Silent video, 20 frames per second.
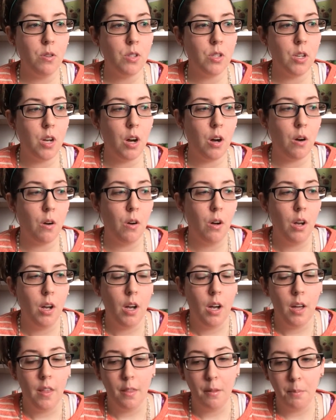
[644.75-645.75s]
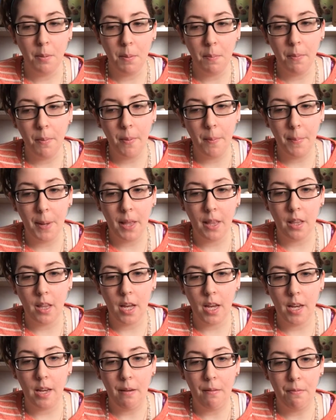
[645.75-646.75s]
So the people in my
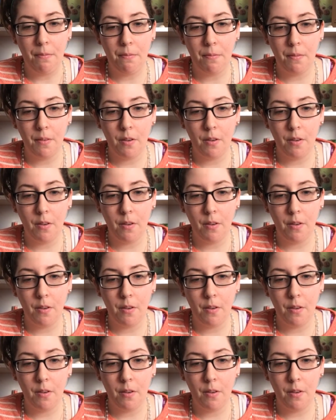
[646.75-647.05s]
life